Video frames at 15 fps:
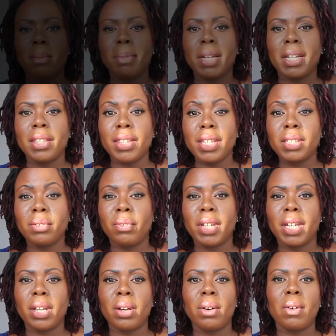But in this
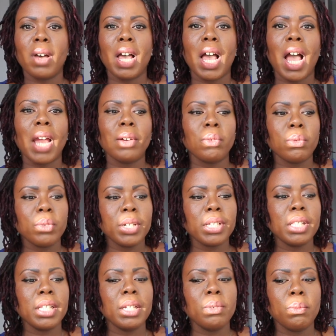video, I
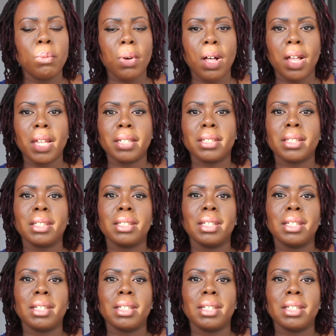really want